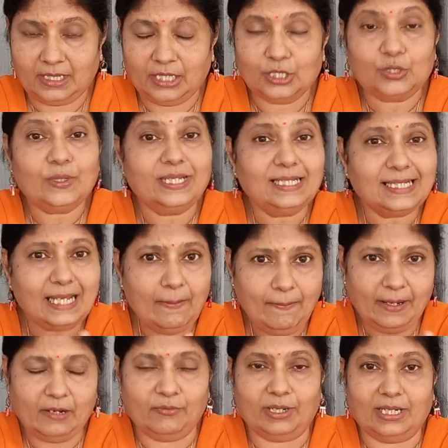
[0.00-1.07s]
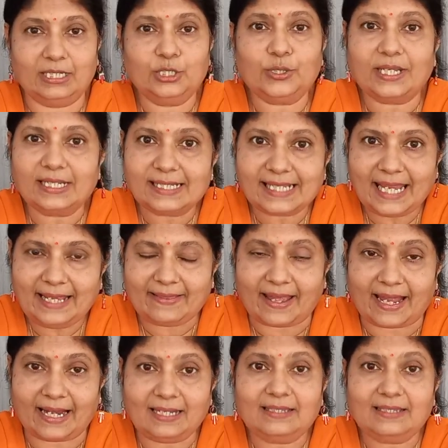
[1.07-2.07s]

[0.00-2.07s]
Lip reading: So in simple words, you can say that